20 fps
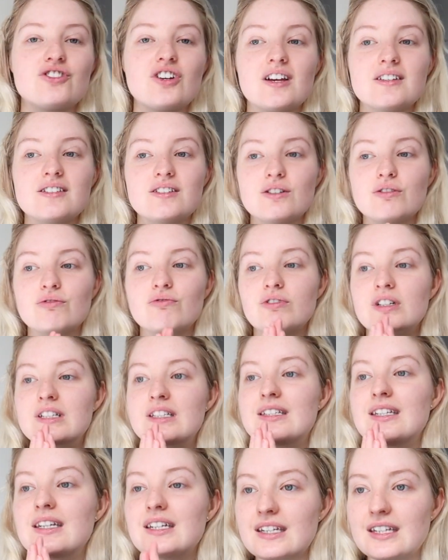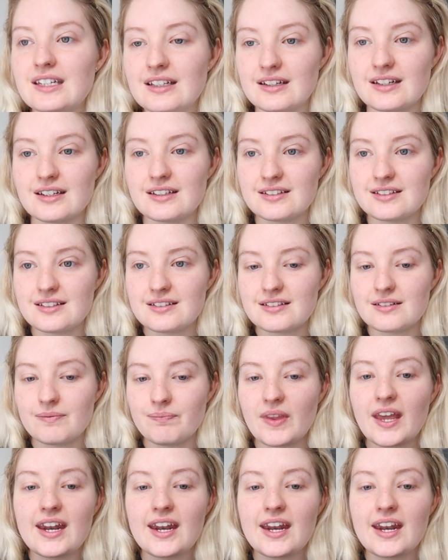just ridiculous.